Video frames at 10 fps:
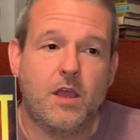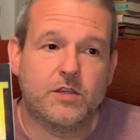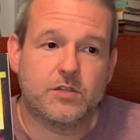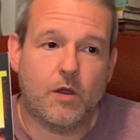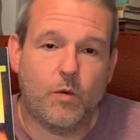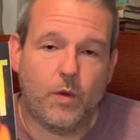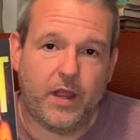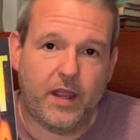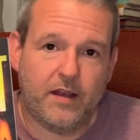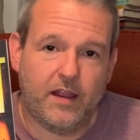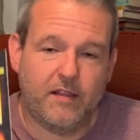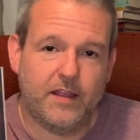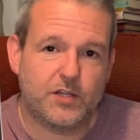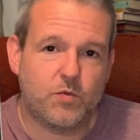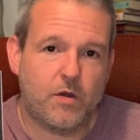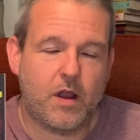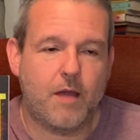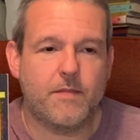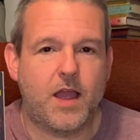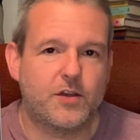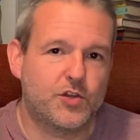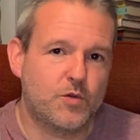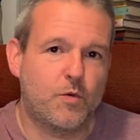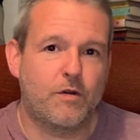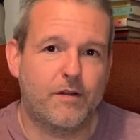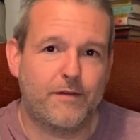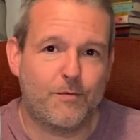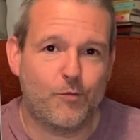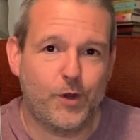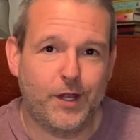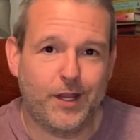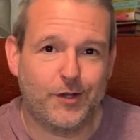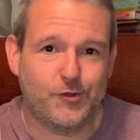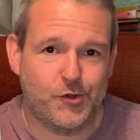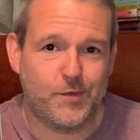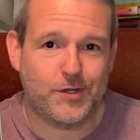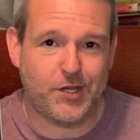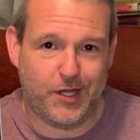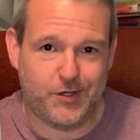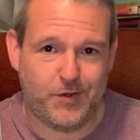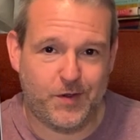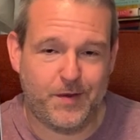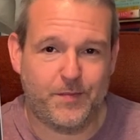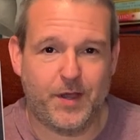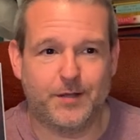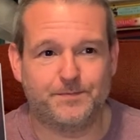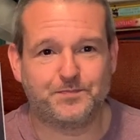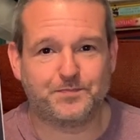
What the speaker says: So in this one, I'm not sure if I'm reading too much into it, but